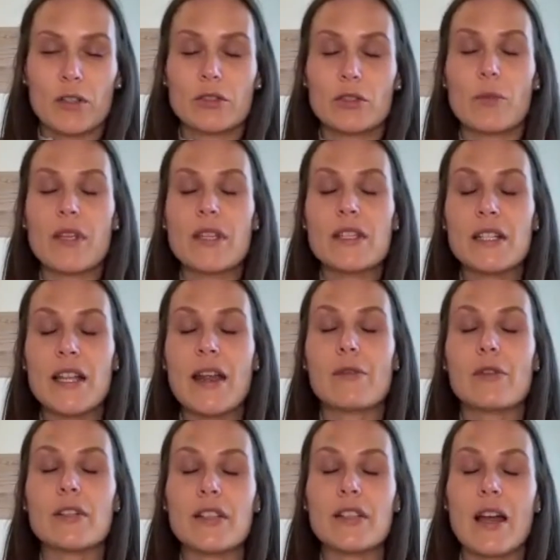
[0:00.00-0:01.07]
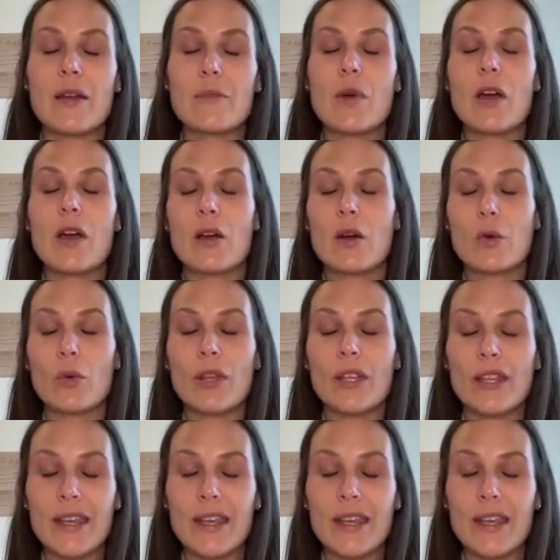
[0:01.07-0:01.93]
So basically, every time we